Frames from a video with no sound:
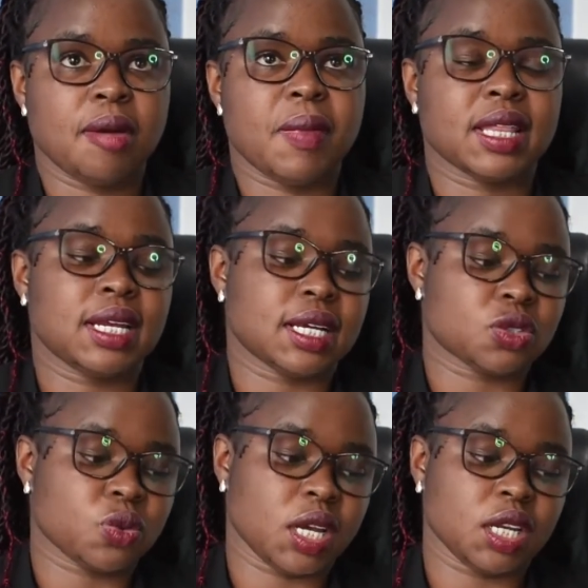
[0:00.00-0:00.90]
But then
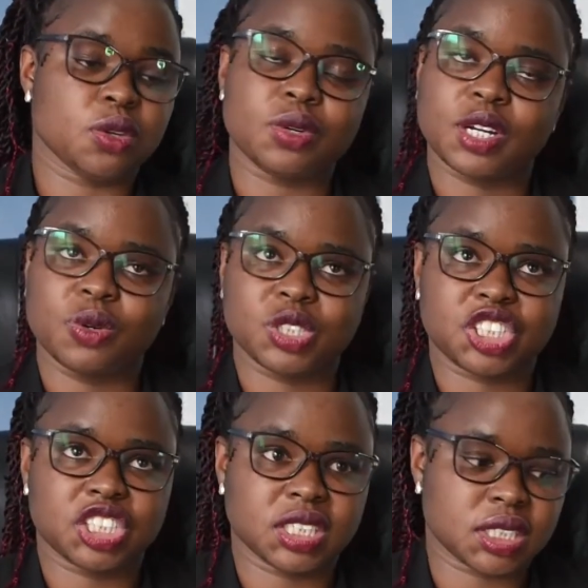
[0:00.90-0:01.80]
as well, you
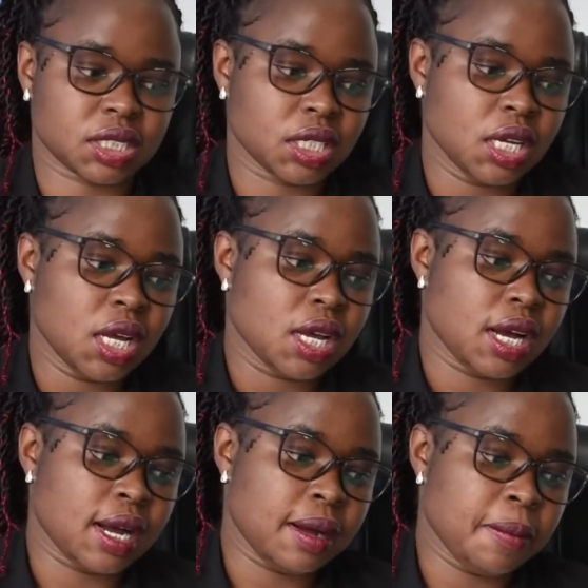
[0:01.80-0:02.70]
negotiate.
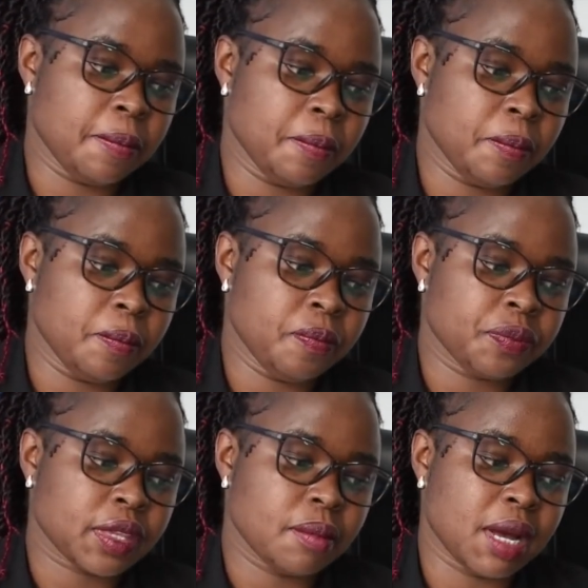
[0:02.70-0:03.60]

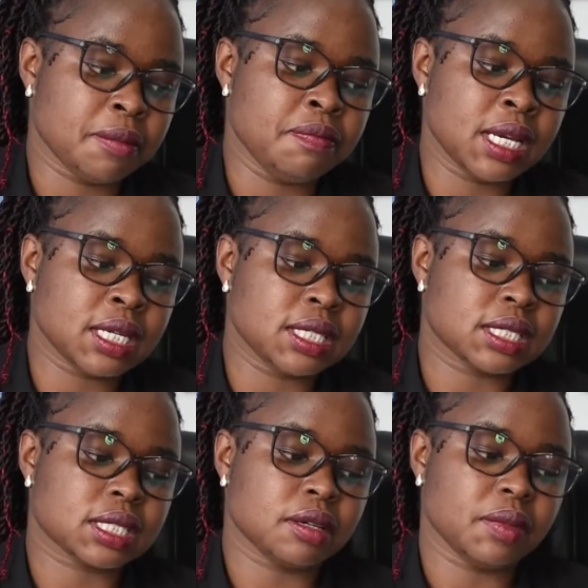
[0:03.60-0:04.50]
But being
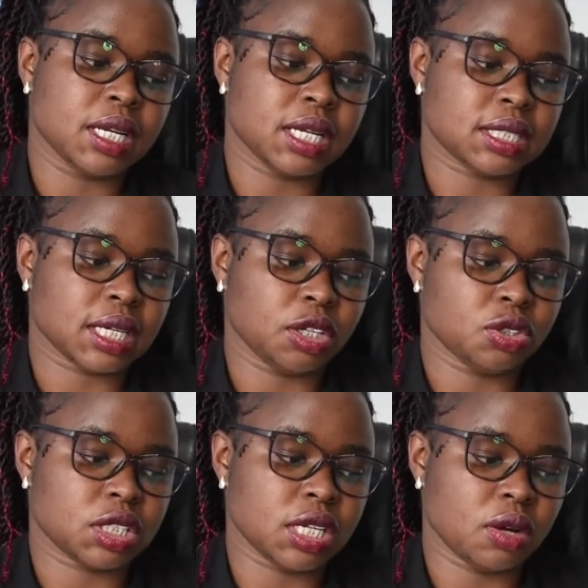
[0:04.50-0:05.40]
discriminated, you
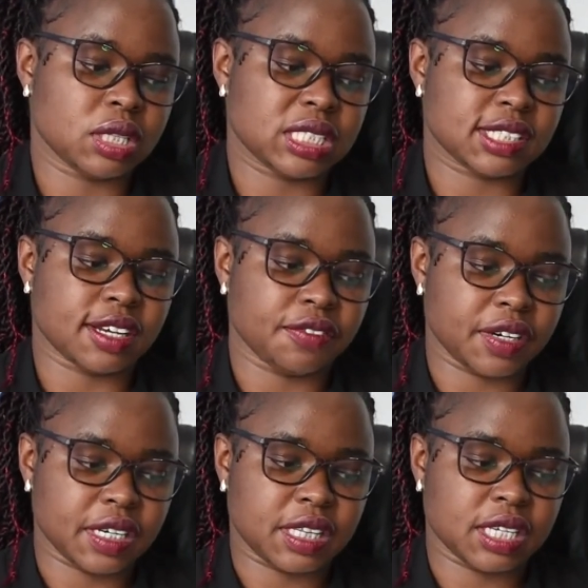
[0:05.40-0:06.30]
see, now this is a
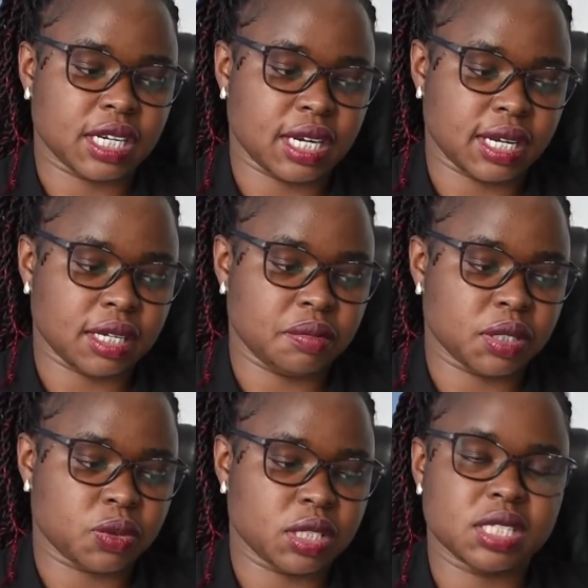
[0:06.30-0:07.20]
very thin line
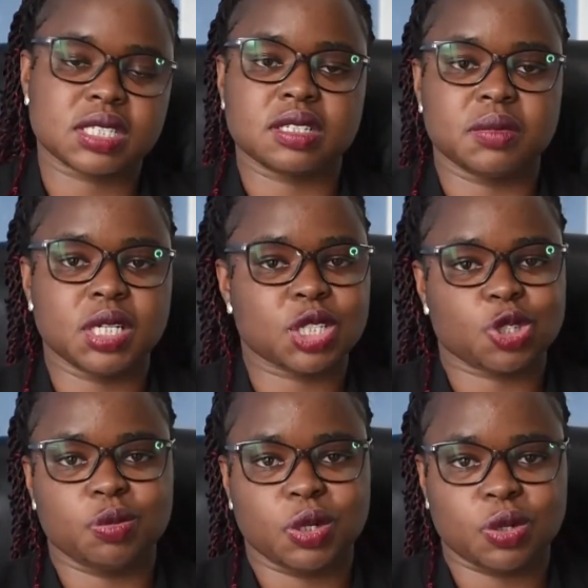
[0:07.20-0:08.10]
between
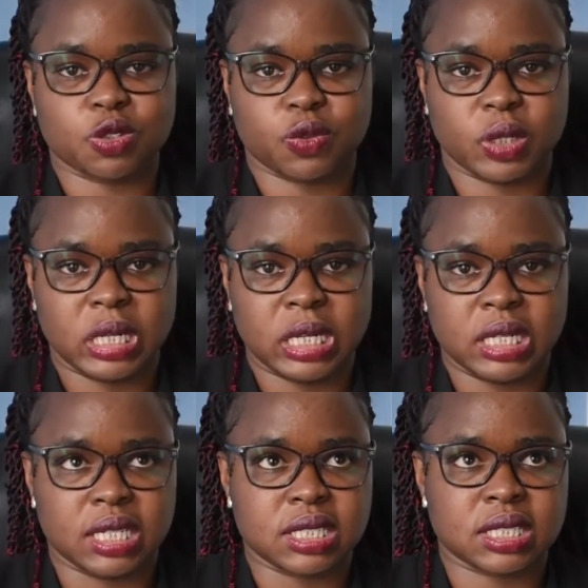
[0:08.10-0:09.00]
discrimination because of your
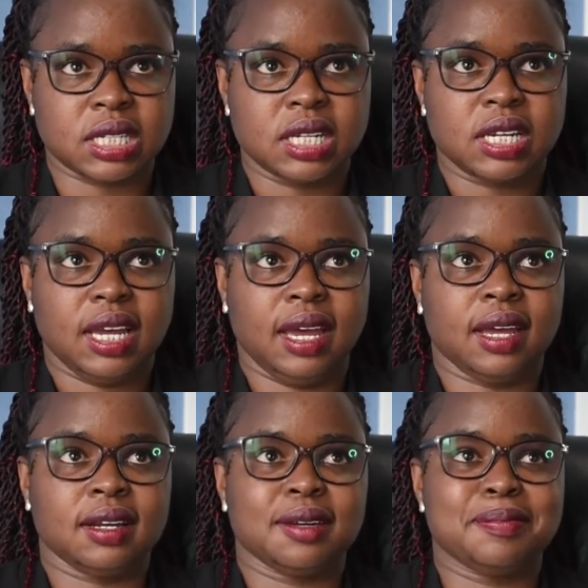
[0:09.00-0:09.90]
illness
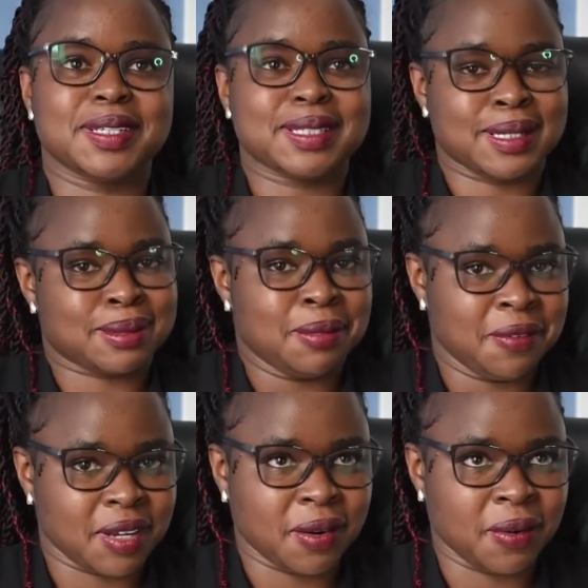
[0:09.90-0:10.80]
and business
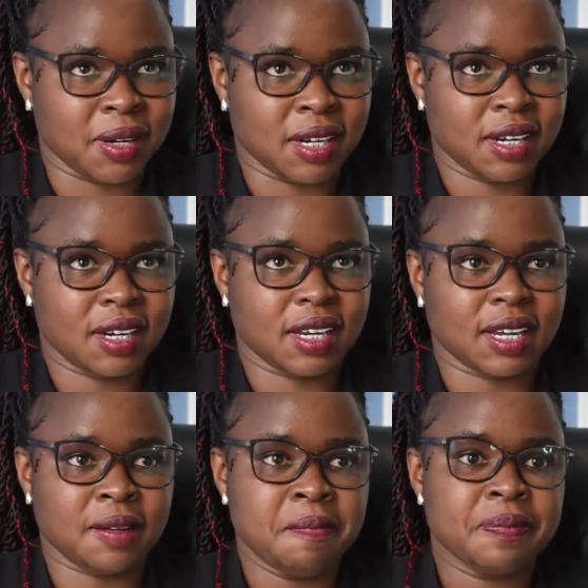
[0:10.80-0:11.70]
moving on.
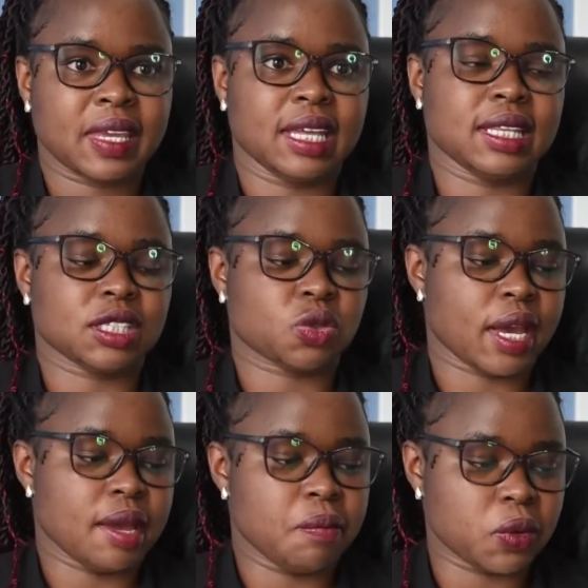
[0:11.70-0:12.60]
Yeah, and that's
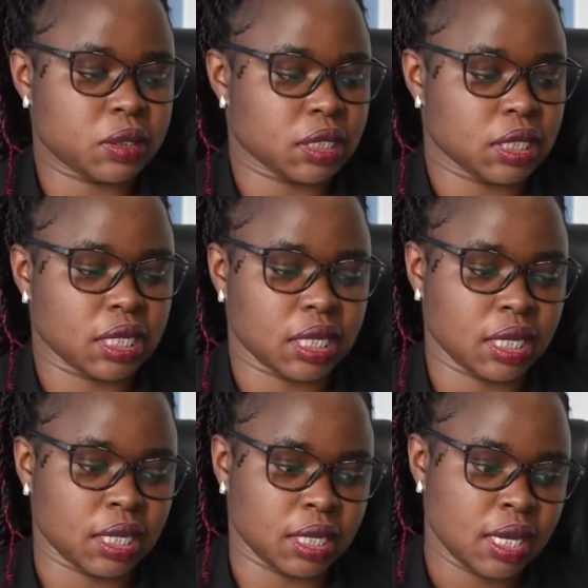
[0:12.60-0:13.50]
why I brought in
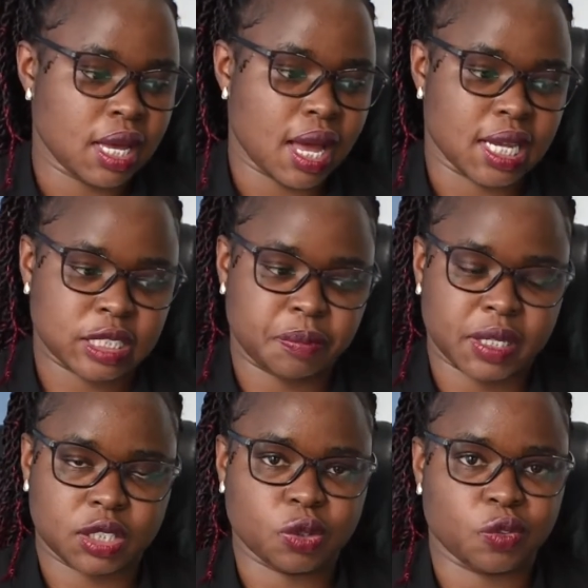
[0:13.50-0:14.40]
the
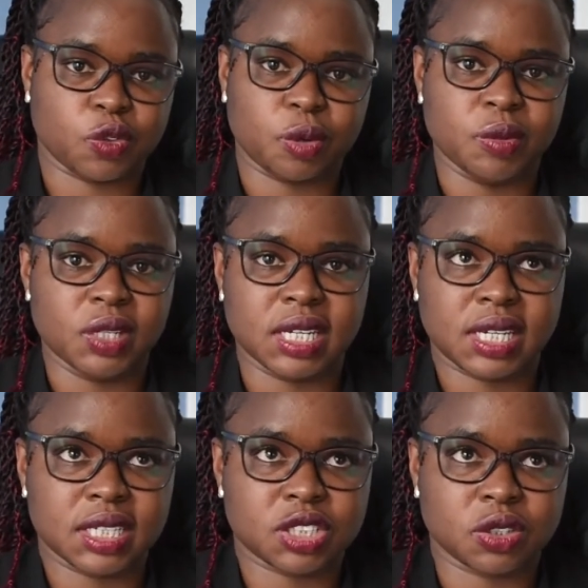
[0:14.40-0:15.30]
aspect of
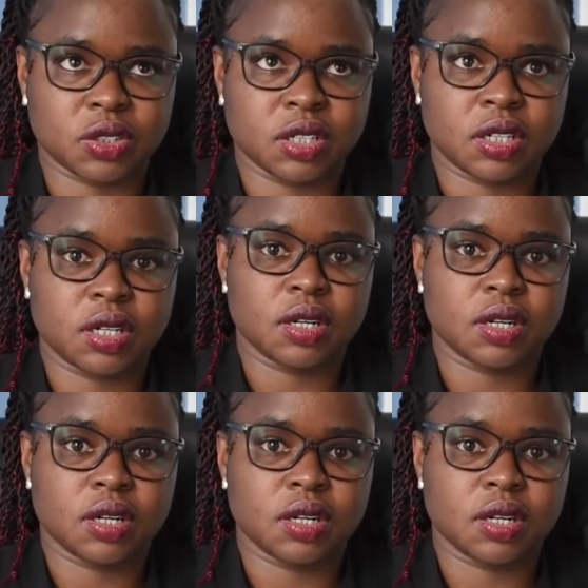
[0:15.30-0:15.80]
communication.